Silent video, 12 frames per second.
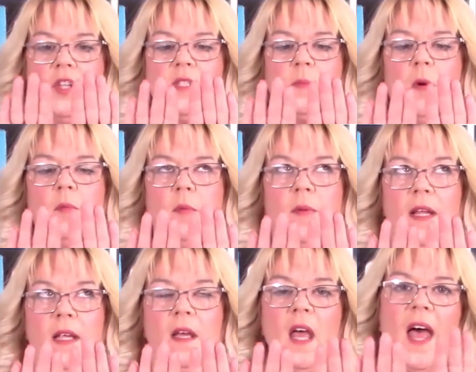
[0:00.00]
There's
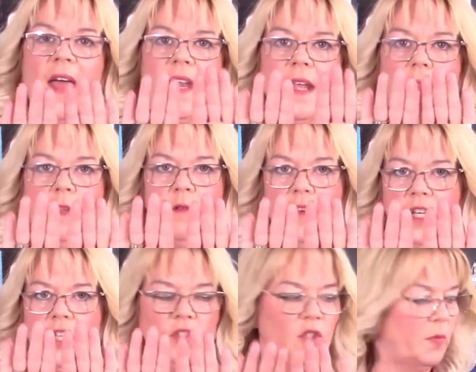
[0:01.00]
probably 1/8 of an
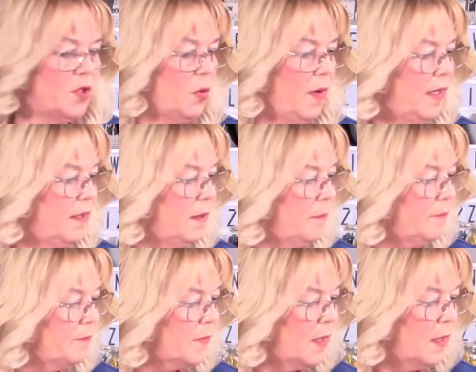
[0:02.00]
inch between
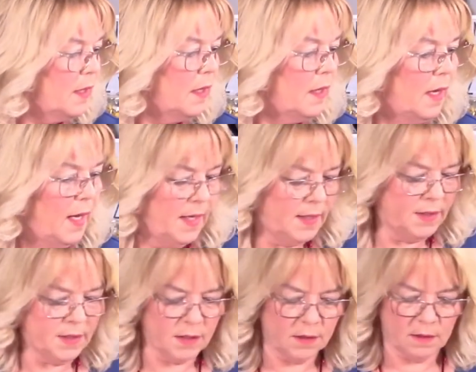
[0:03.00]
them,
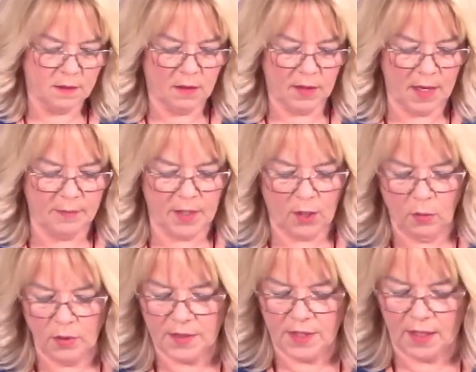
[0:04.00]
and I'll get my
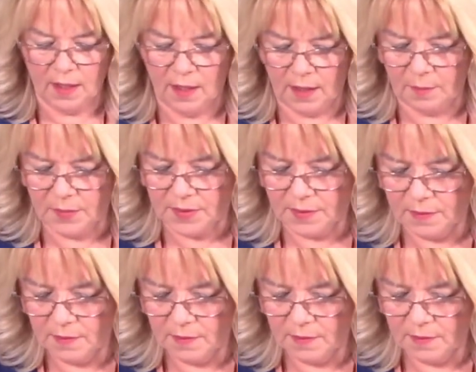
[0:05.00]
quilting clips